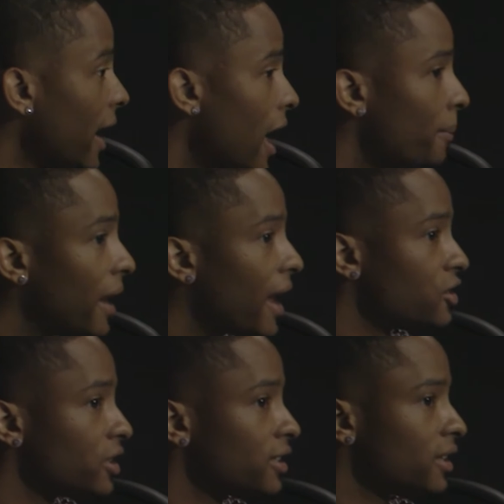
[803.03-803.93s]
I'm not
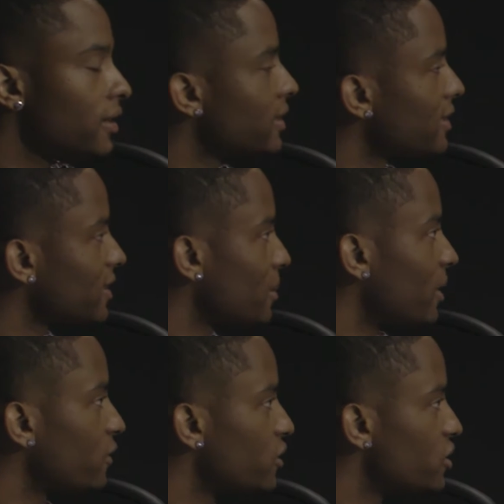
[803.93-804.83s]
just the contestant coming
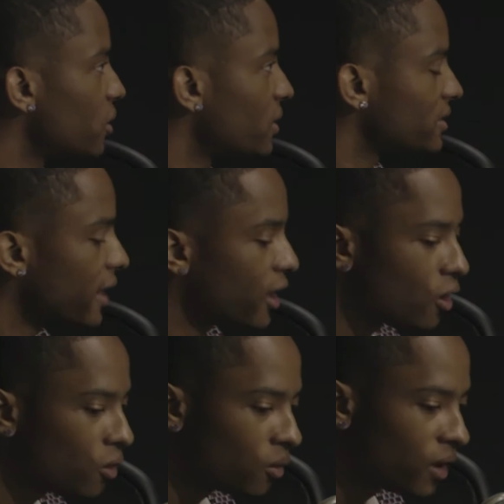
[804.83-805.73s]
off the show and it's like,
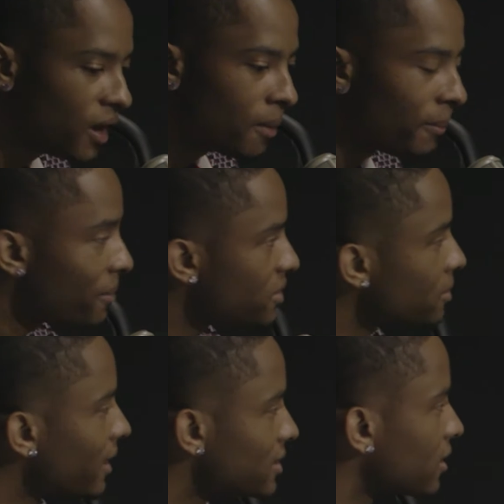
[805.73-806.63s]
oh, maybe
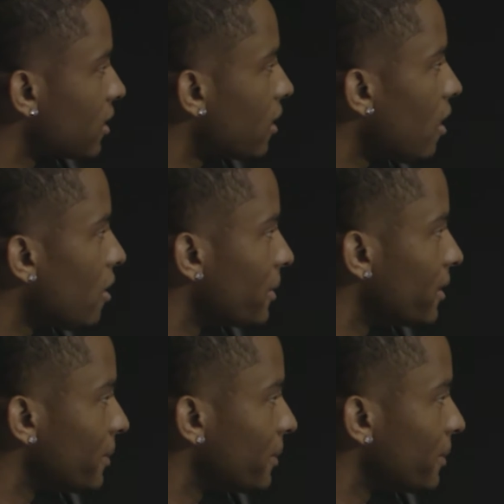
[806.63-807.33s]
somebody's gonna call me.